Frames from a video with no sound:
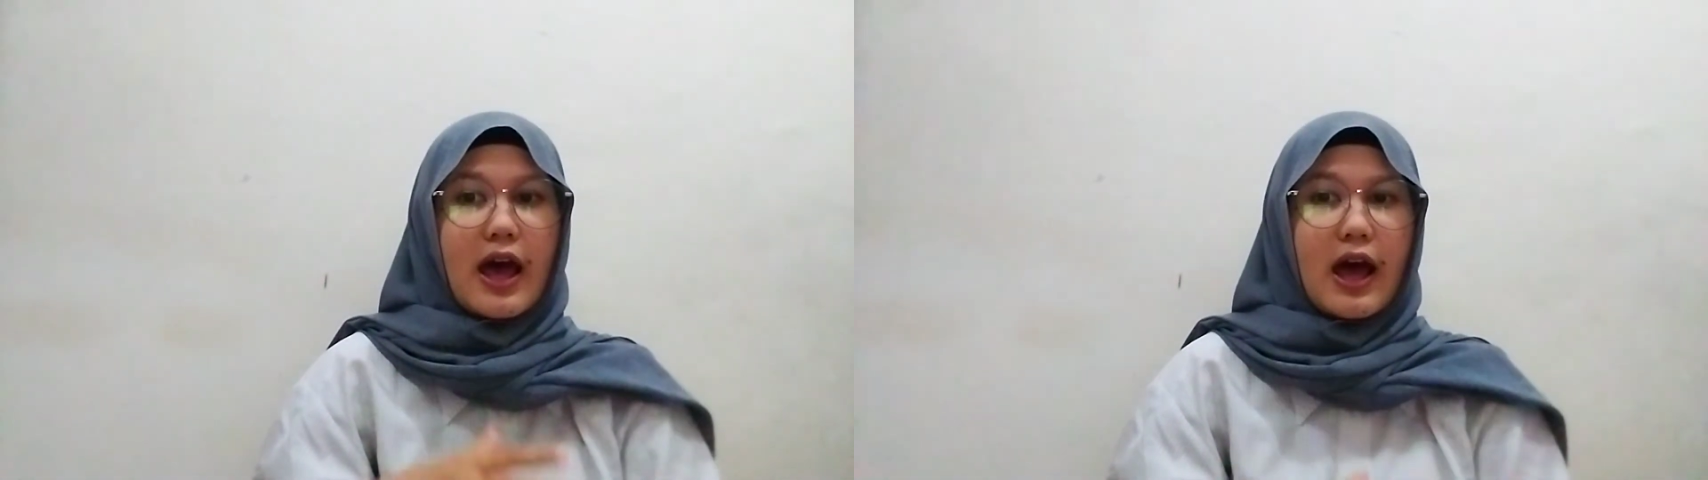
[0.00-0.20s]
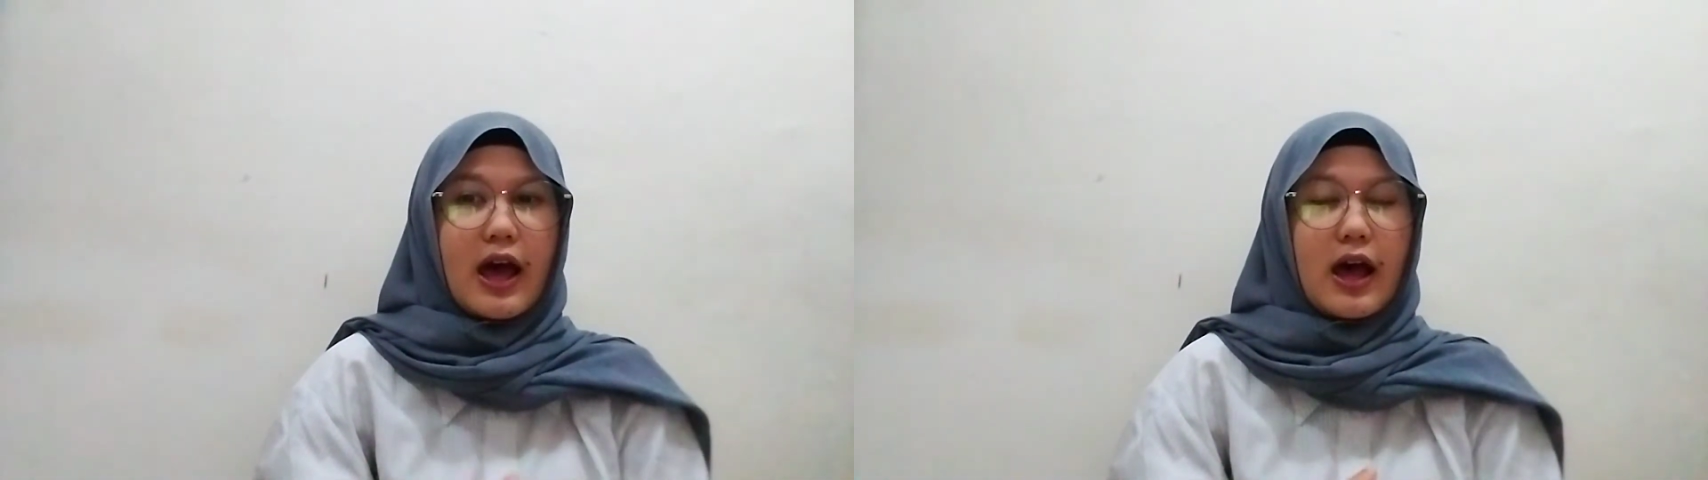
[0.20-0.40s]

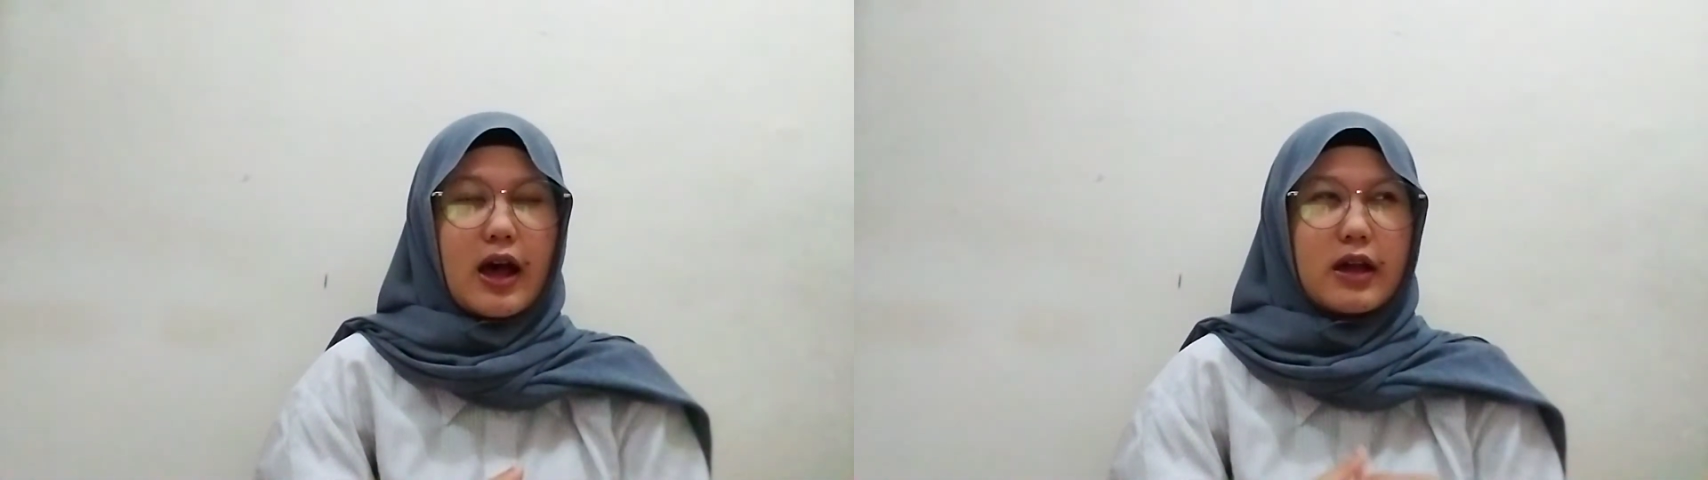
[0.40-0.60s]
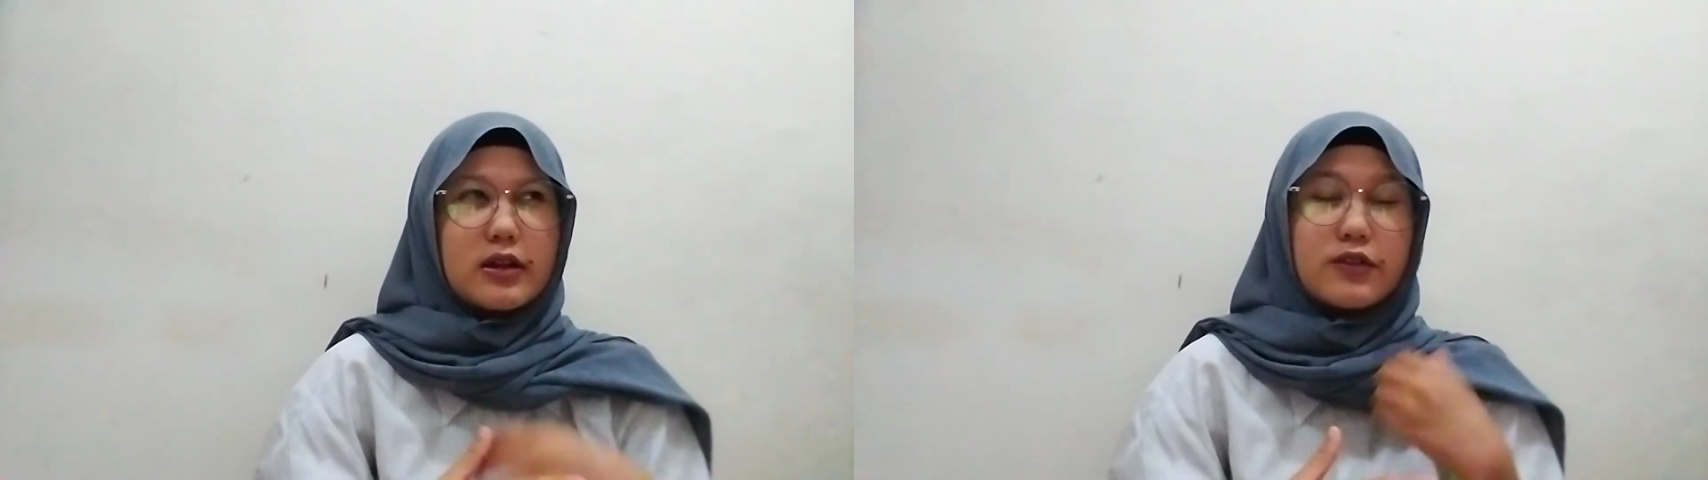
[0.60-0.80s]

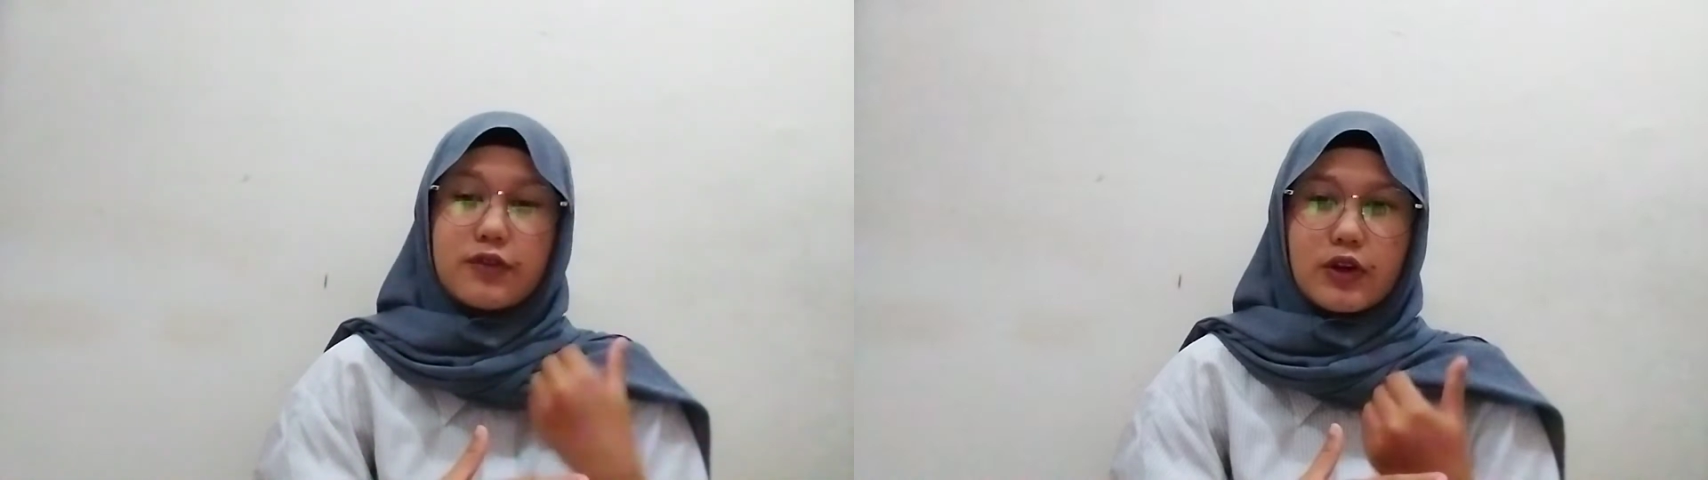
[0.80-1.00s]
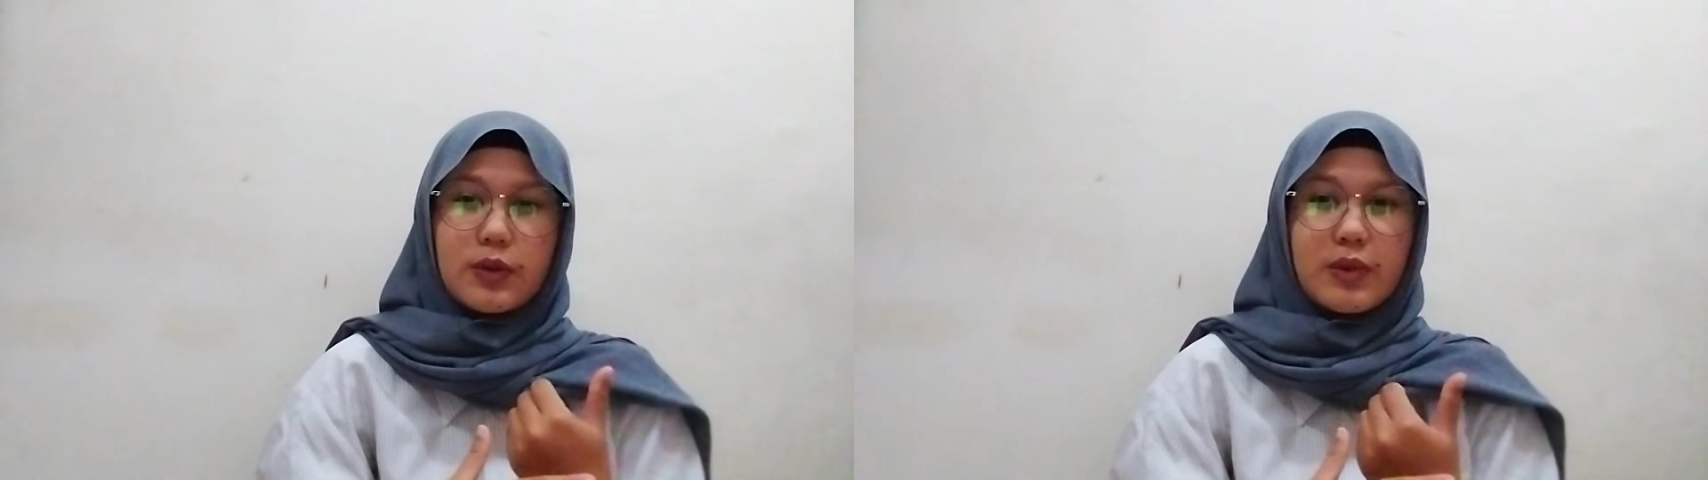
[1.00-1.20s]
the
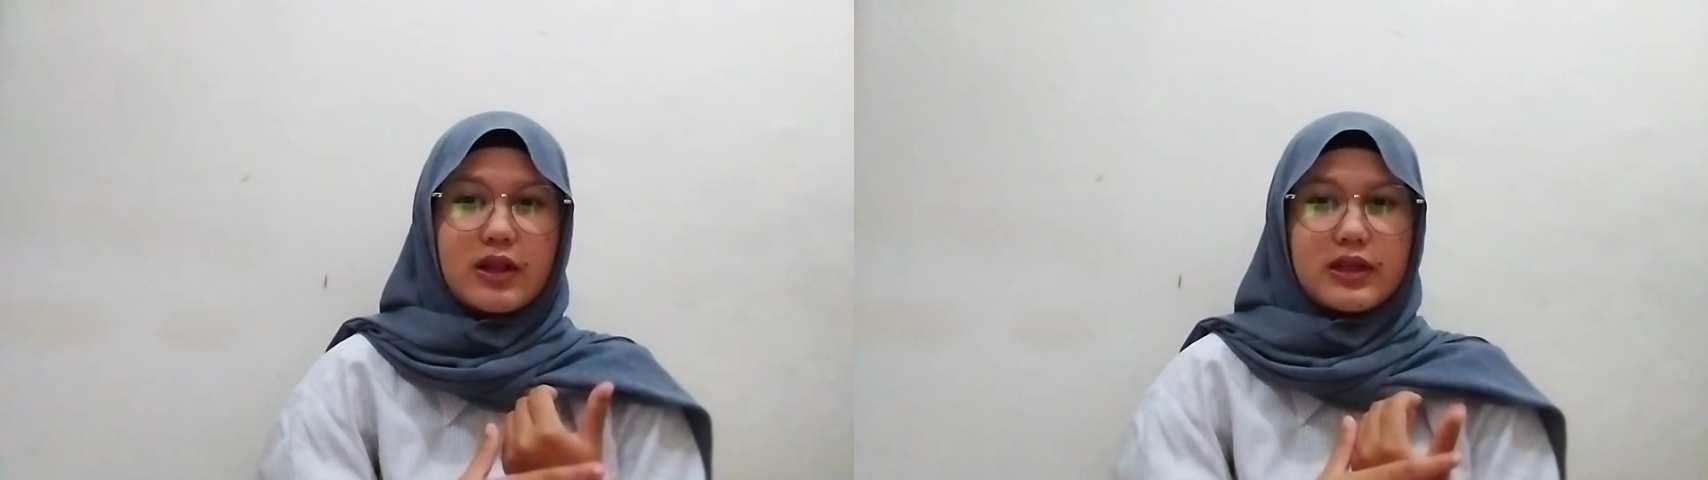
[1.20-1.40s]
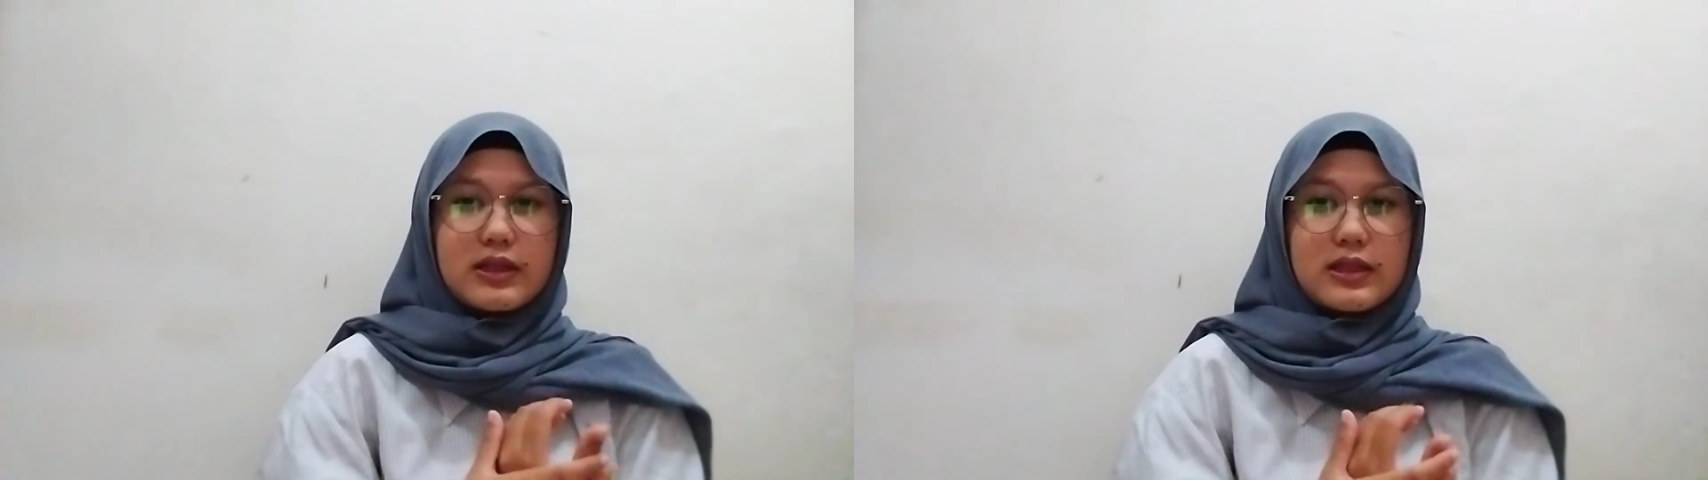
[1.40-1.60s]

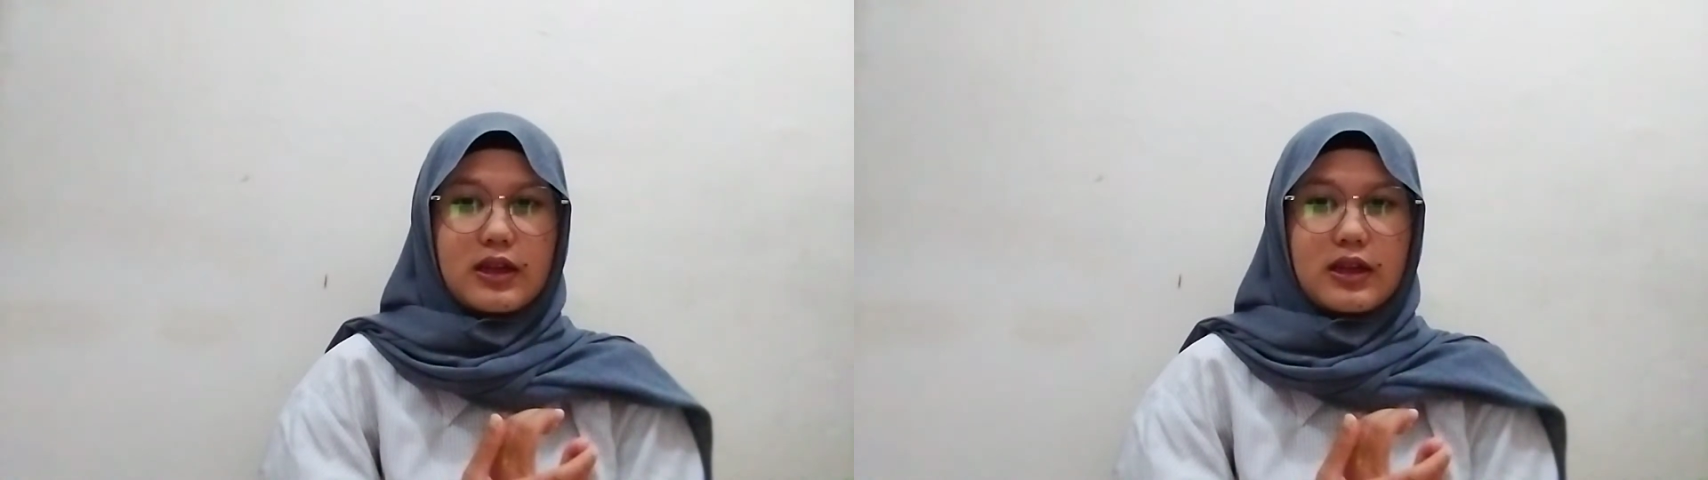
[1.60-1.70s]
formality